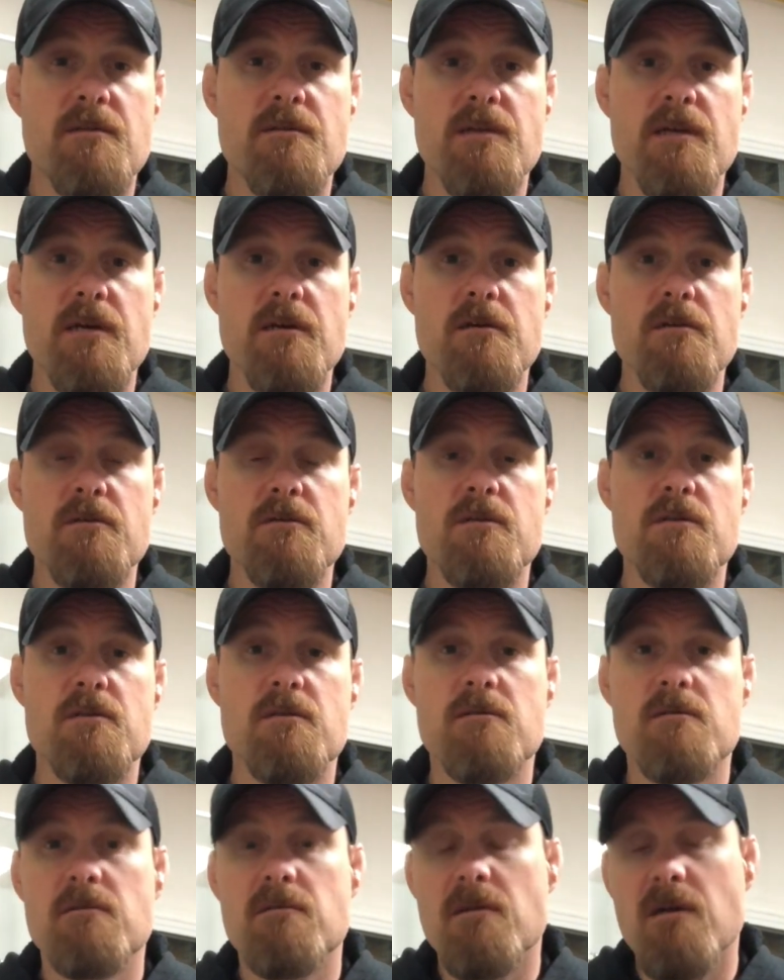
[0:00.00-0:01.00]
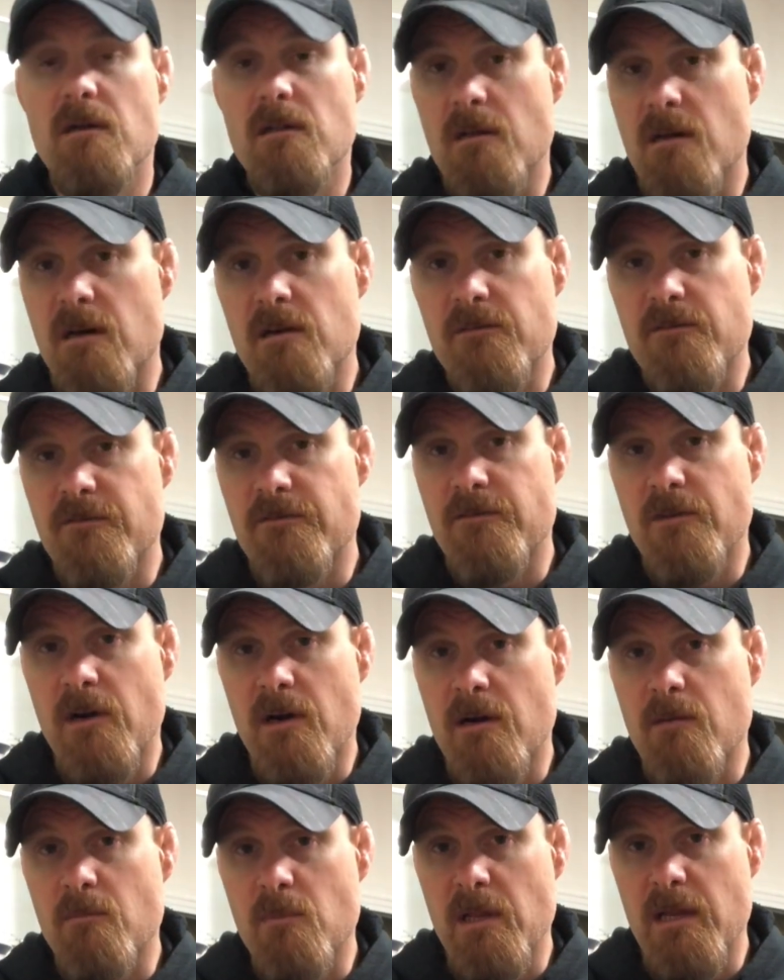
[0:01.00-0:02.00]
There's a lot of
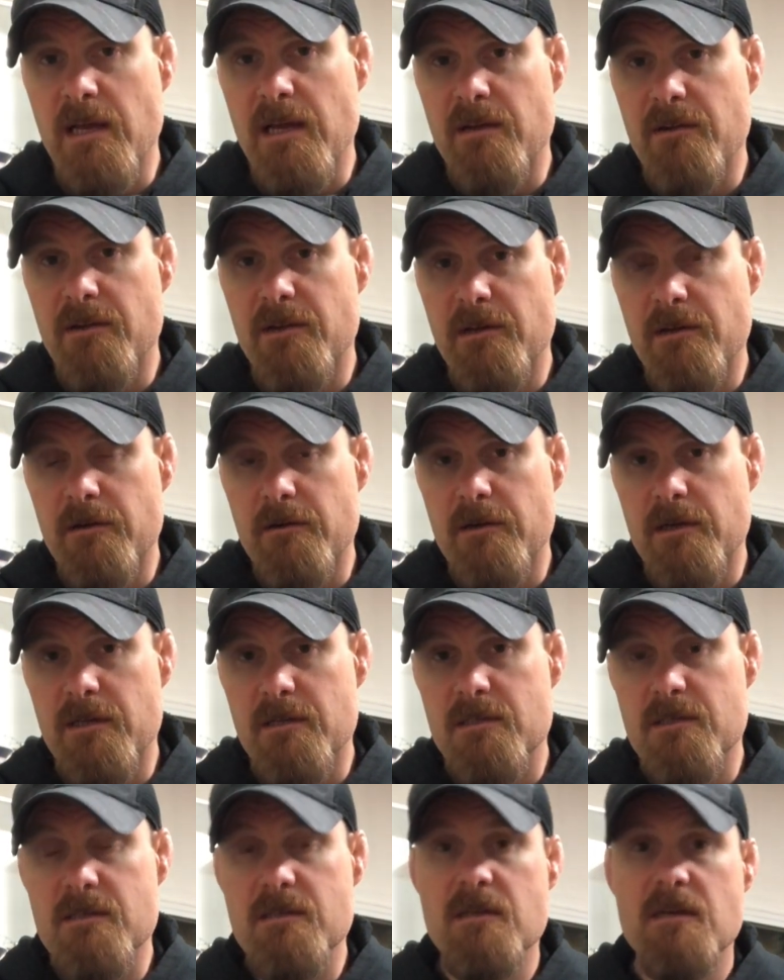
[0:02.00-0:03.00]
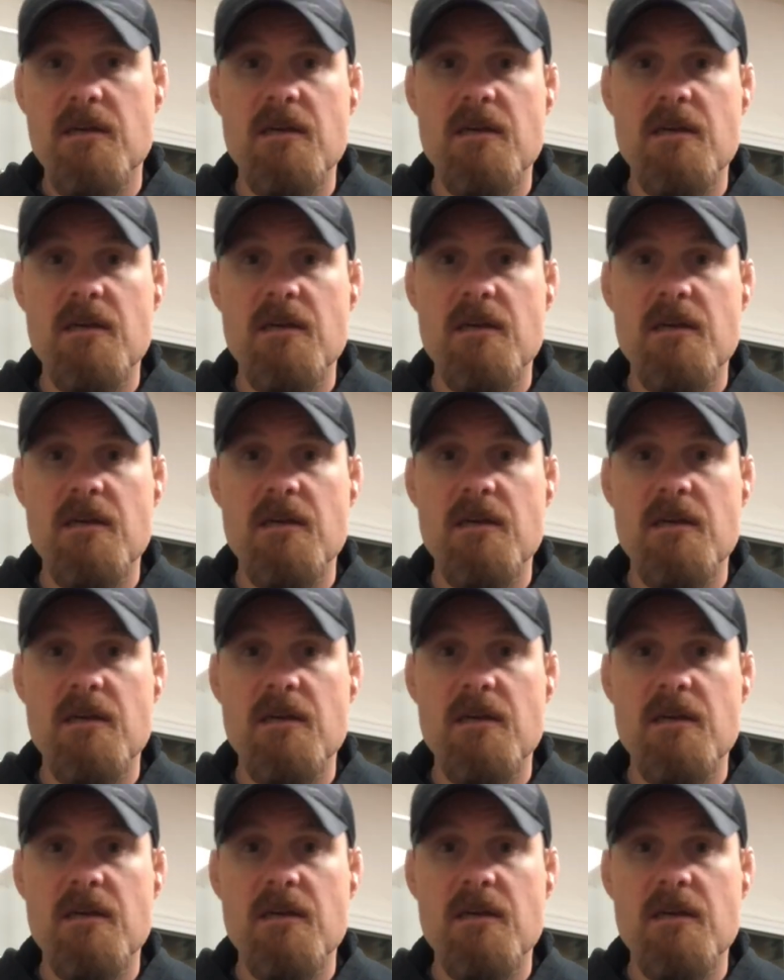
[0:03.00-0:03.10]
farmland here. It's